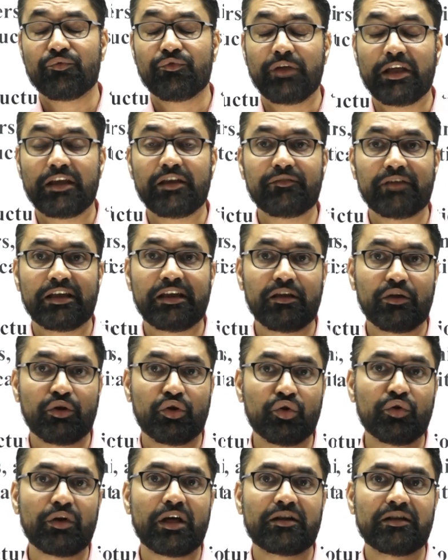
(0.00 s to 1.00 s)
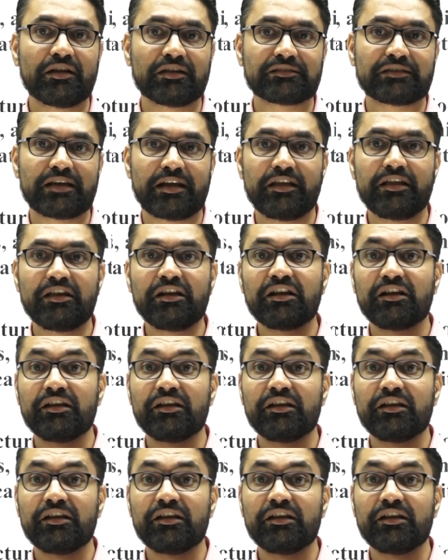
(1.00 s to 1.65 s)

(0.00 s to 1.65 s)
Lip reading: very good understanding,